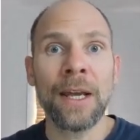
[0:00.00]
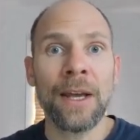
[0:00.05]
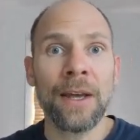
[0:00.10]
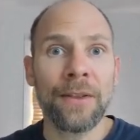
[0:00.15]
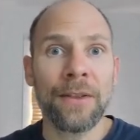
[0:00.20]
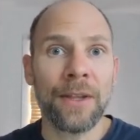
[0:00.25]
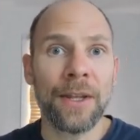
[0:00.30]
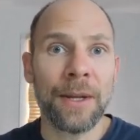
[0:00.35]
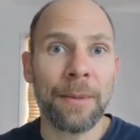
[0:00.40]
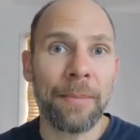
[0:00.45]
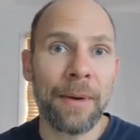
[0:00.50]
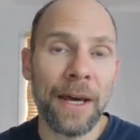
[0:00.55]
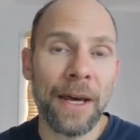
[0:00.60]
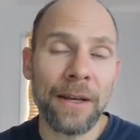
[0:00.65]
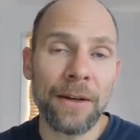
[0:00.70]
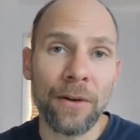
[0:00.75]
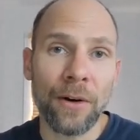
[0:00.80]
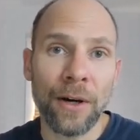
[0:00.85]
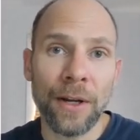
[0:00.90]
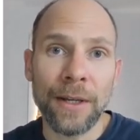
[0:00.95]
they
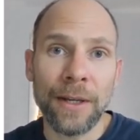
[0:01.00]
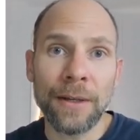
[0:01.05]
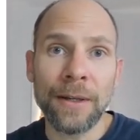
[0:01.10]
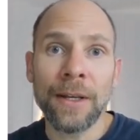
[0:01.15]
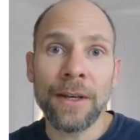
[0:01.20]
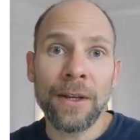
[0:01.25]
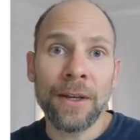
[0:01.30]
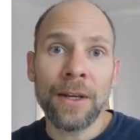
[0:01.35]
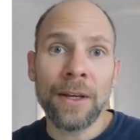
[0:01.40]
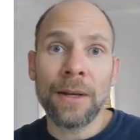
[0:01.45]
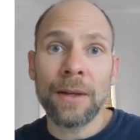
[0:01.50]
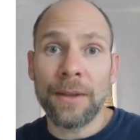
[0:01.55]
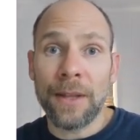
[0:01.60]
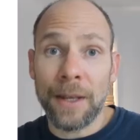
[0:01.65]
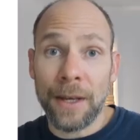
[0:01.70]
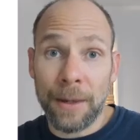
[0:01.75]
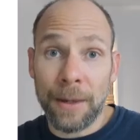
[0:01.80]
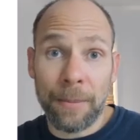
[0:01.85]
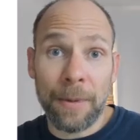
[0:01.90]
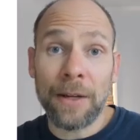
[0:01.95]
depend on they
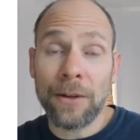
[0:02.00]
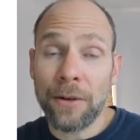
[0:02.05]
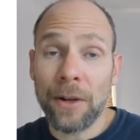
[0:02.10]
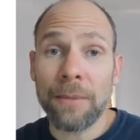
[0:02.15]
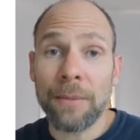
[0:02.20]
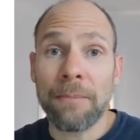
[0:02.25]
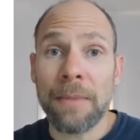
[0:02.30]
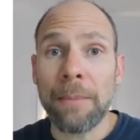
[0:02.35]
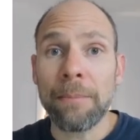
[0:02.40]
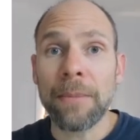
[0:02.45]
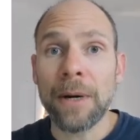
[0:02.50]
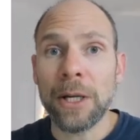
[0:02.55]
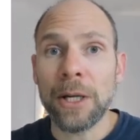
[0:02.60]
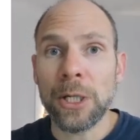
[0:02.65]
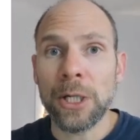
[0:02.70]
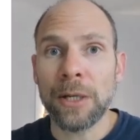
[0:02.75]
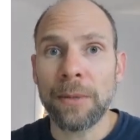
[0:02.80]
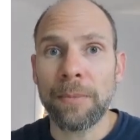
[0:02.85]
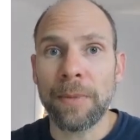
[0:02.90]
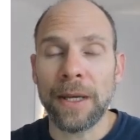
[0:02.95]
depend on
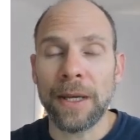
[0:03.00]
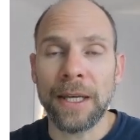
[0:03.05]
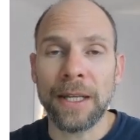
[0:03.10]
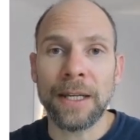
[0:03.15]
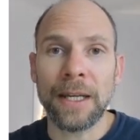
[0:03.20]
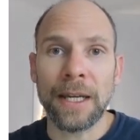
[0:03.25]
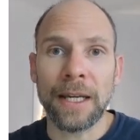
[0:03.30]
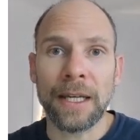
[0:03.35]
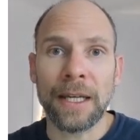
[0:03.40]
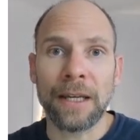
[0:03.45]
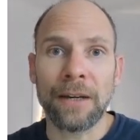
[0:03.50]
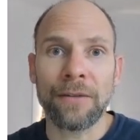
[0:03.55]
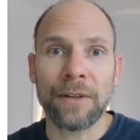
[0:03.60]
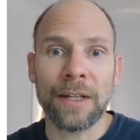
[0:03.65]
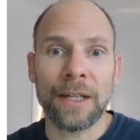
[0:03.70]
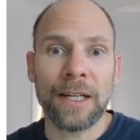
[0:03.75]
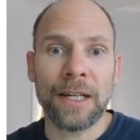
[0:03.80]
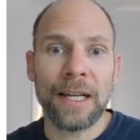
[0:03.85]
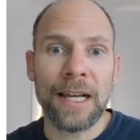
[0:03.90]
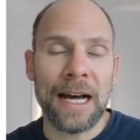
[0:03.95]
membership in a
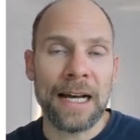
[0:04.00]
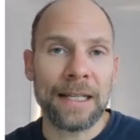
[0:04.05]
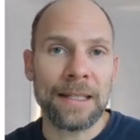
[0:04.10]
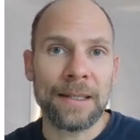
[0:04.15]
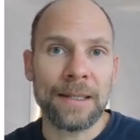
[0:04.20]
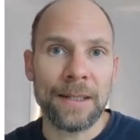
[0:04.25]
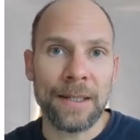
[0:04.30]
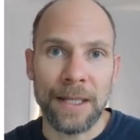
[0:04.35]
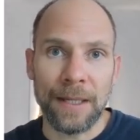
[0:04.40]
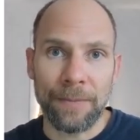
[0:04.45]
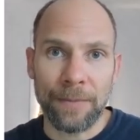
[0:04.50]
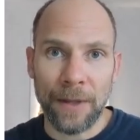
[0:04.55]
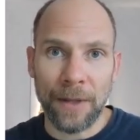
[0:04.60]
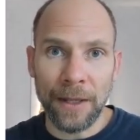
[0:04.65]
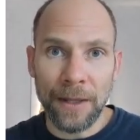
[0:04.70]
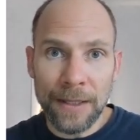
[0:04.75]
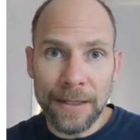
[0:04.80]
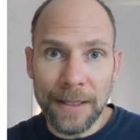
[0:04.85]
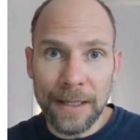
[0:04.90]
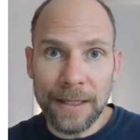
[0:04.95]
given class C. In
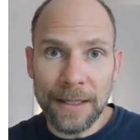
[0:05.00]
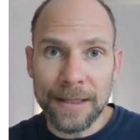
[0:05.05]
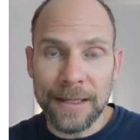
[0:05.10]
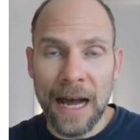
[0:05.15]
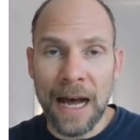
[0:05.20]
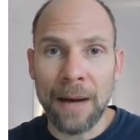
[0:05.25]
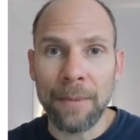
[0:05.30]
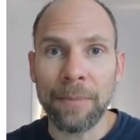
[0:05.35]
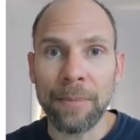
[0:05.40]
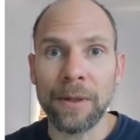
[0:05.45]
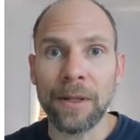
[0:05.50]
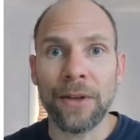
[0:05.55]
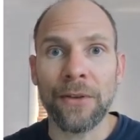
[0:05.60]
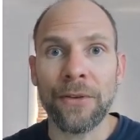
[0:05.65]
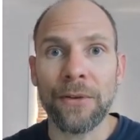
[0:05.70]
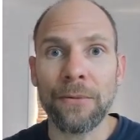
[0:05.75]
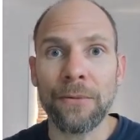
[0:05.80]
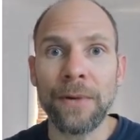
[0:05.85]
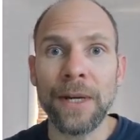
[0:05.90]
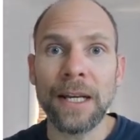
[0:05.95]
this example, a
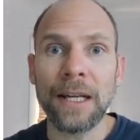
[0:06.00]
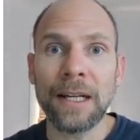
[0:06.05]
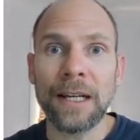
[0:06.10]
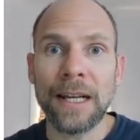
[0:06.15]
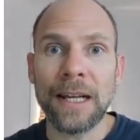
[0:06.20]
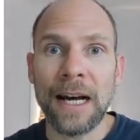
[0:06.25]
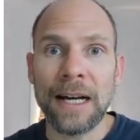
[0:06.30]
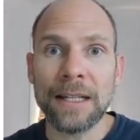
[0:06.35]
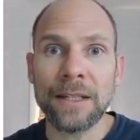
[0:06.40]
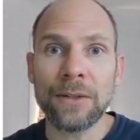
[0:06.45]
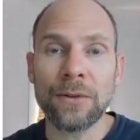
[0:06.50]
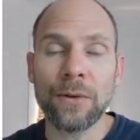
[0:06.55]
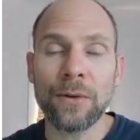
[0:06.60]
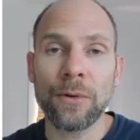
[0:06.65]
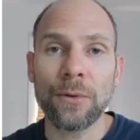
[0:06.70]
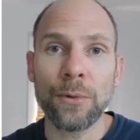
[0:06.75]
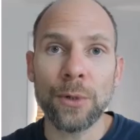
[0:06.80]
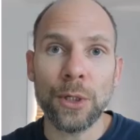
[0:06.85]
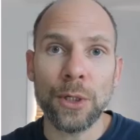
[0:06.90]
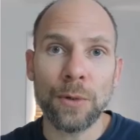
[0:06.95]
three-class
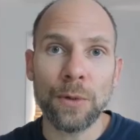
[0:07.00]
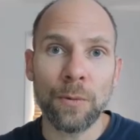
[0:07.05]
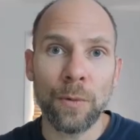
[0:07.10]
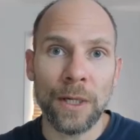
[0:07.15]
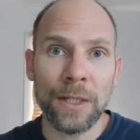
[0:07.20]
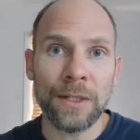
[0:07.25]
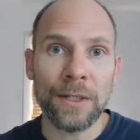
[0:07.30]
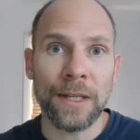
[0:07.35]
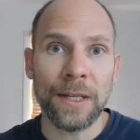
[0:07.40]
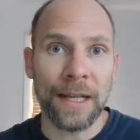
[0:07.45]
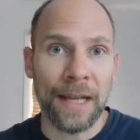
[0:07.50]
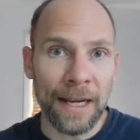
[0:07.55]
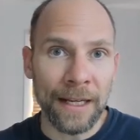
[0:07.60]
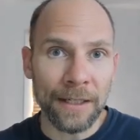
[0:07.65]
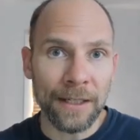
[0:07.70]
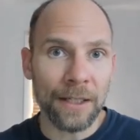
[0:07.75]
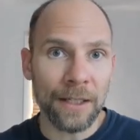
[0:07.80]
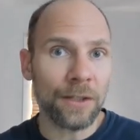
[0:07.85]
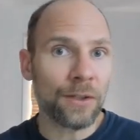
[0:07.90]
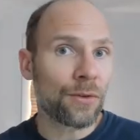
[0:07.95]
solution was
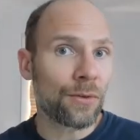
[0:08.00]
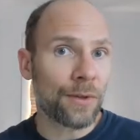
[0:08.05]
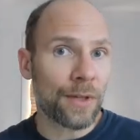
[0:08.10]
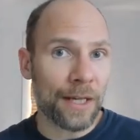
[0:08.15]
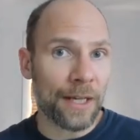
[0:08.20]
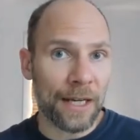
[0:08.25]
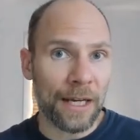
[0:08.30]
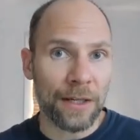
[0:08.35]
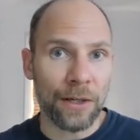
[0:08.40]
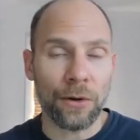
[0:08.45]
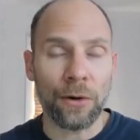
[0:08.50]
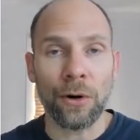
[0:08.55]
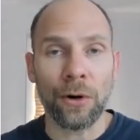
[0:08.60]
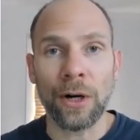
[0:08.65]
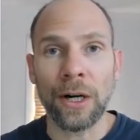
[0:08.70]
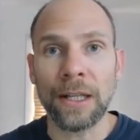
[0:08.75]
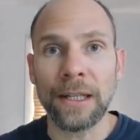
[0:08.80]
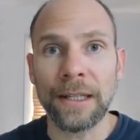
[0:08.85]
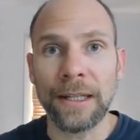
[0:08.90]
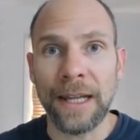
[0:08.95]
selected, so the
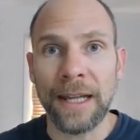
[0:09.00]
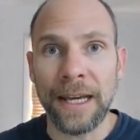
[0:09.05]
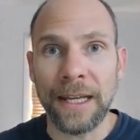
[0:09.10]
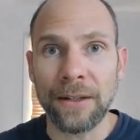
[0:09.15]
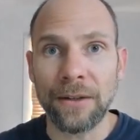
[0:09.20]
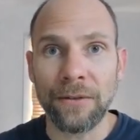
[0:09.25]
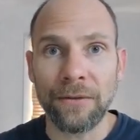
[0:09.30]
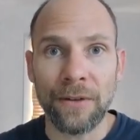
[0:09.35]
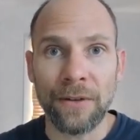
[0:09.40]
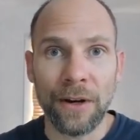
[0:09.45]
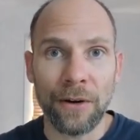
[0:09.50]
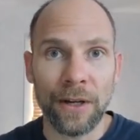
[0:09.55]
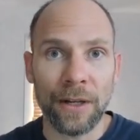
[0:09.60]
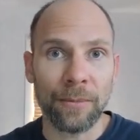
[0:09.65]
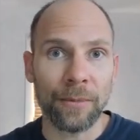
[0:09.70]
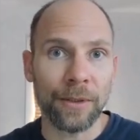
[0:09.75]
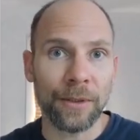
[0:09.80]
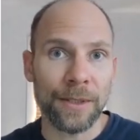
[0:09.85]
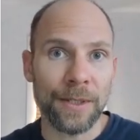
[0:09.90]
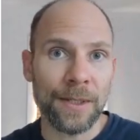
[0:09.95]
categorical latent
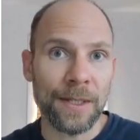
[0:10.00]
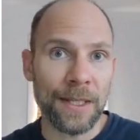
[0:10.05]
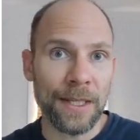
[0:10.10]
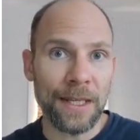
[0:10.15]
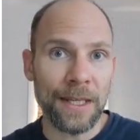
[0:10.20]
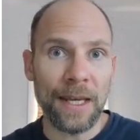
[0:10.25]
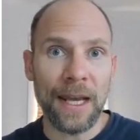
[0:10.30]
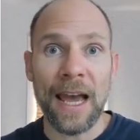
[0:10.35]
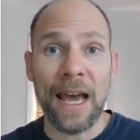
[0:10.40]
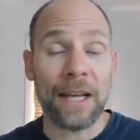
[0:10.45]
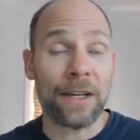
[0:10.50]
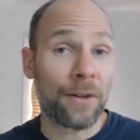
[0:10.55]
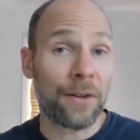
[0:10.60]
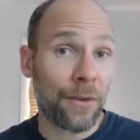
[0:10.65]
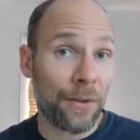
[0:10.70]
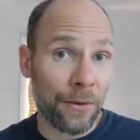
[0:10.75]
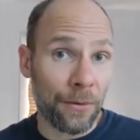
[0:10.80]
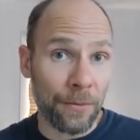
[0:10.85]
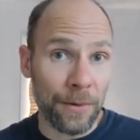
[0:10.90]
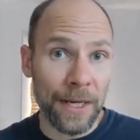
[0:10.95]
variable C had
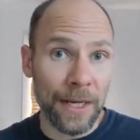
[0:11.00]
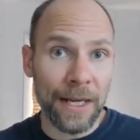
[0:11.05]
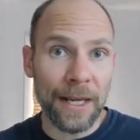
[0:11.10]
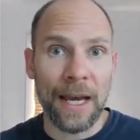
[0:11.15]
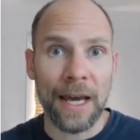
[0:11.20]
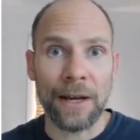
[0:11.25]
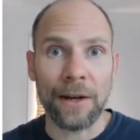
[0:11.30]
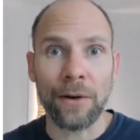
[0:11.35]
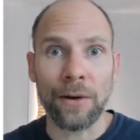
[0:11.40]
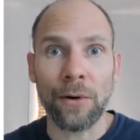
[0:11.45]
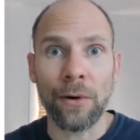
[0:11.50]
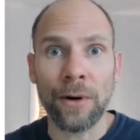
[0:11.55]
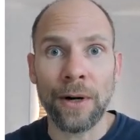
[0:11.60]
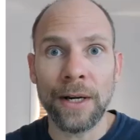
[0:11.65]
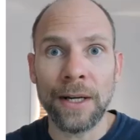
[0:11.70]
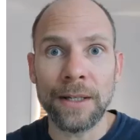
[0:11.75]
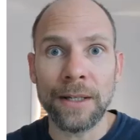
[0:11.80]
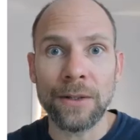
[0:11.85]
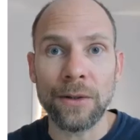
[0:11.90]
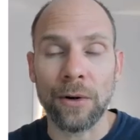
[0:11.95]
three
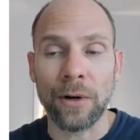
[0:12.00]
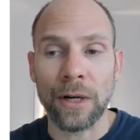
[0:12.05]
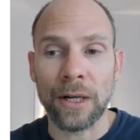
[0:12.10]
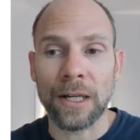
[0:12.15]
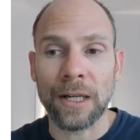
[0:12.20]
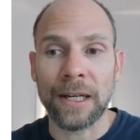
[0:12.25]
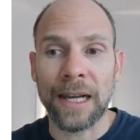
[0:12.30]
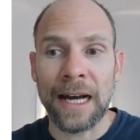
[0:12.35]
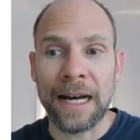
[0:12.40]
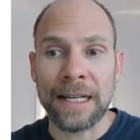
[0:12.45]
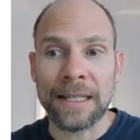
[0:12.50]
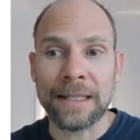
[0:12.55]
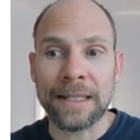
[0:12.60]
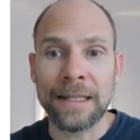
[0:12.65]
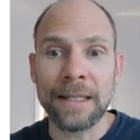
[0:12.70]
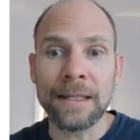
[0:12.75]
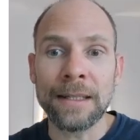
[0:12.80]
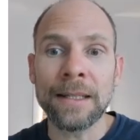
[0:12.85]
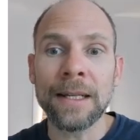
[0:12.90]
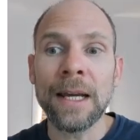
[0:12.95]
categories or
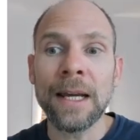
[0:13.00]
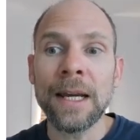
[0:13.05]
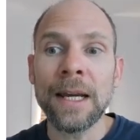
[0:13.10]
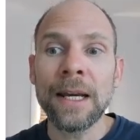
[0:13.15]
classes.